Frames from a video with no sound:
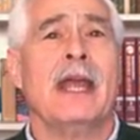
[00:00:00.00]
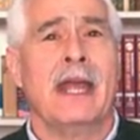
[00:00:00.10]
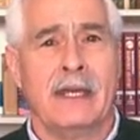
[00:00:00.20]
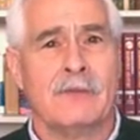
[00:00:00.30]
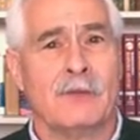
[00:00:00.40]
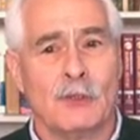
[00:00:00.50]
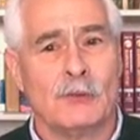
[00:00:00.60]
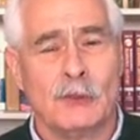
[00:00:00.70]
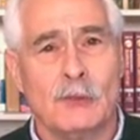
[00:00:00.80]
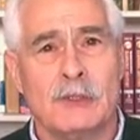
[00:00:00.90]
and if
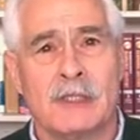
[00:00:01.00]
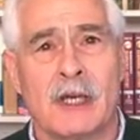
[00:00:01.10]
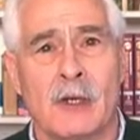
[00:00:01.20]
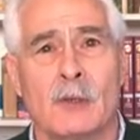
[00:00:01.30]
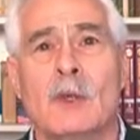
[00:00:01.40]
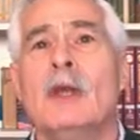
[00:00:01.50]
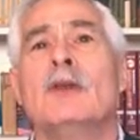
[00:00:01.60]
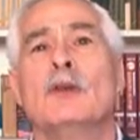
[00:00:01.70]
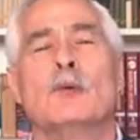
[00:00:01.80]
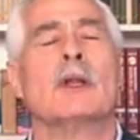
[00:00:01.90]
you do so,
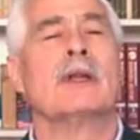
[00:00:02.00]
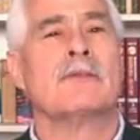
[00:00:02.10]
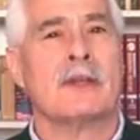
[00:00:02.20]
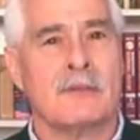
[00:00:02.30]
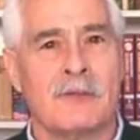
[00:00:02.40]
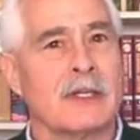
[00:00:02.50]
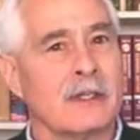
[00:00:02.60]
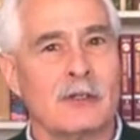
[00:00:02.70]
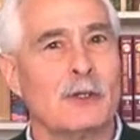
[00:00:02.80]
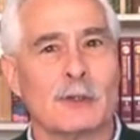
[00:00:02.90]
you will have
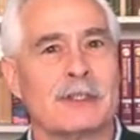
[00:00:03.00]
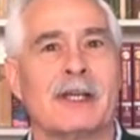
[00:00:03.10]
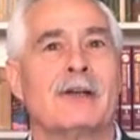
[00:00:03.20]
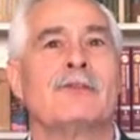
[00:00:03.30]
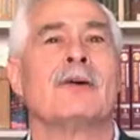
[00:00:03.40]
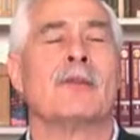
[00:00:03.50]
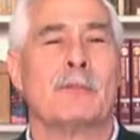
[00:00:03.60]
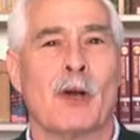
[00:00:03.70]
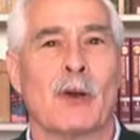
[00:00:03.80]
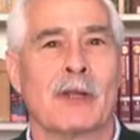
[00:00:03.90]
convicted yourself of the
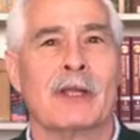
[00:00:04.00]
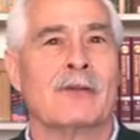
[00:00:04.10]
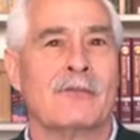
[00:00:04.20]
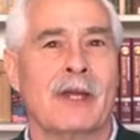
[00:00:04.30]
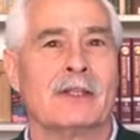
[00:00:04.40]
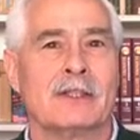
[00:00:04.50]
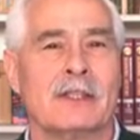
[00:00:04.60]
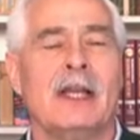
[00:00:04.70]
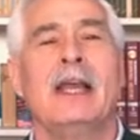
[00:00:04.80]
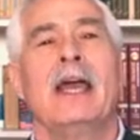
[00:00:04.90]
parking offense,